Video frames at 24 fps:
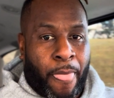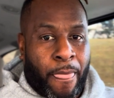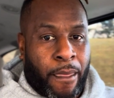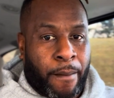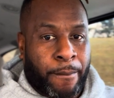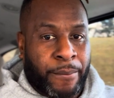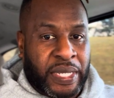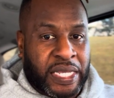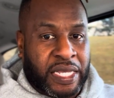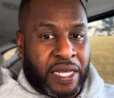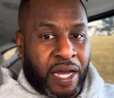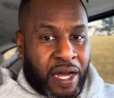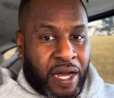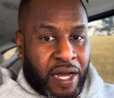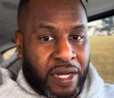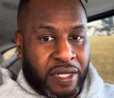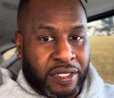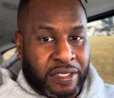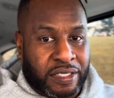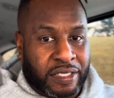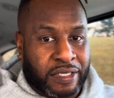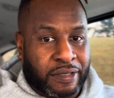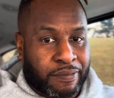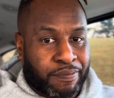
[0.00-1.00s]

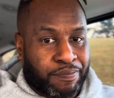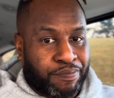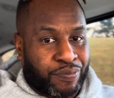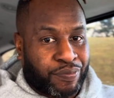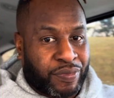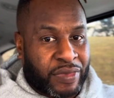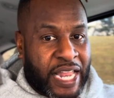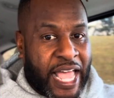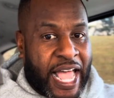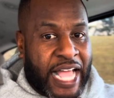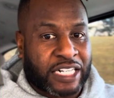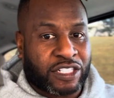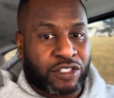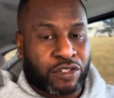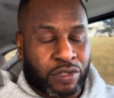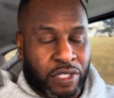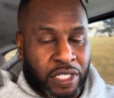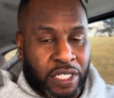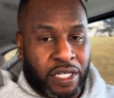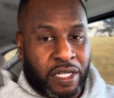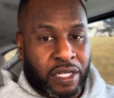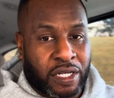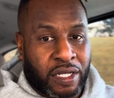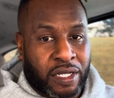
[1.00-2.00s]
Because
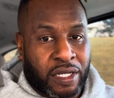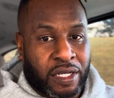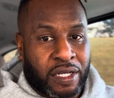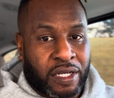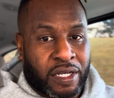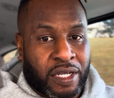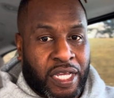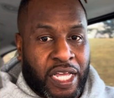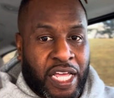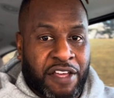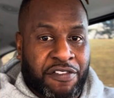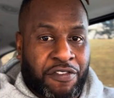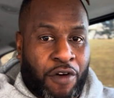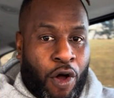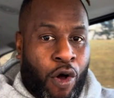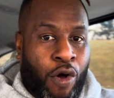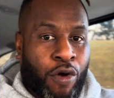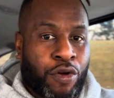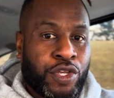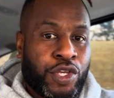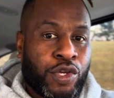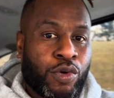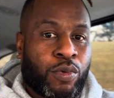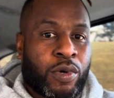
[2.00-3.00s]
naturally, if all
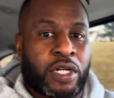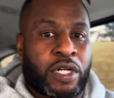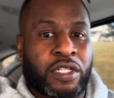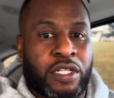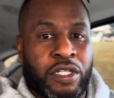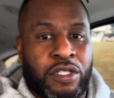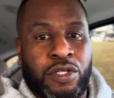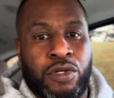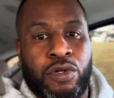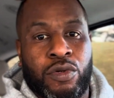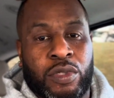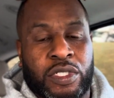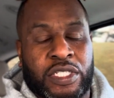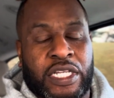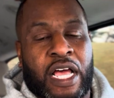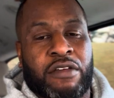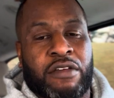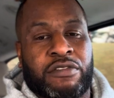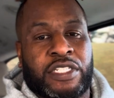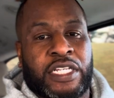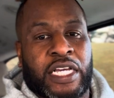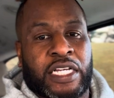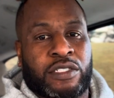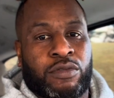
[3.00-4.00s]
you wanted to do was have
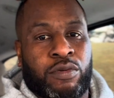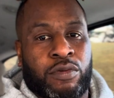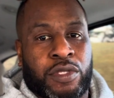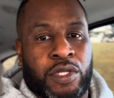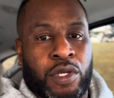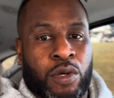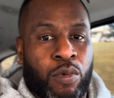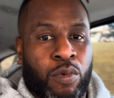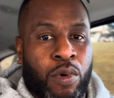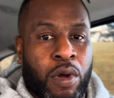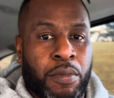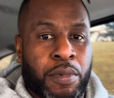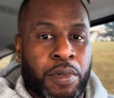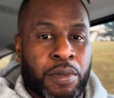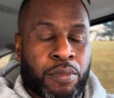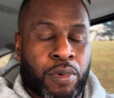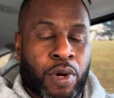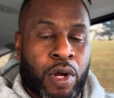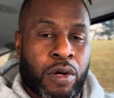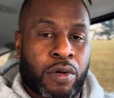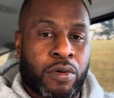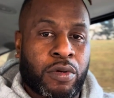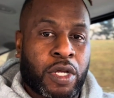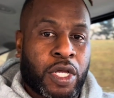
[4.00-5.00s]
sex with your woman,
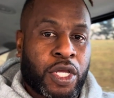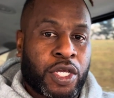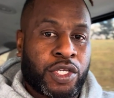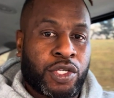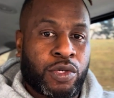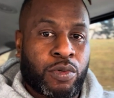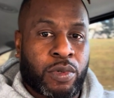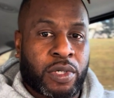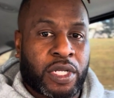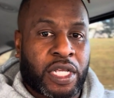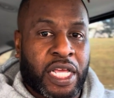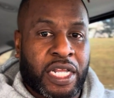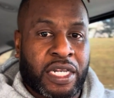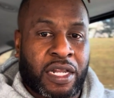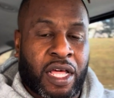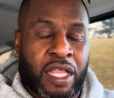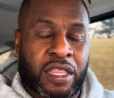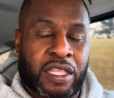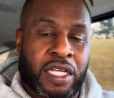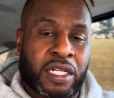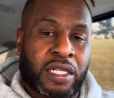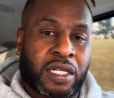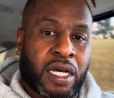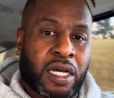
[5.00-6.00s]
bro, you would get
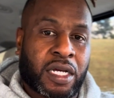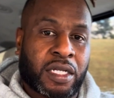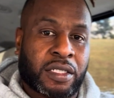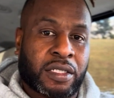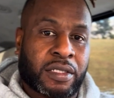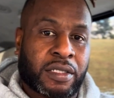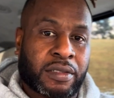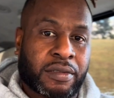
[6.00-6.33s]
nothing done.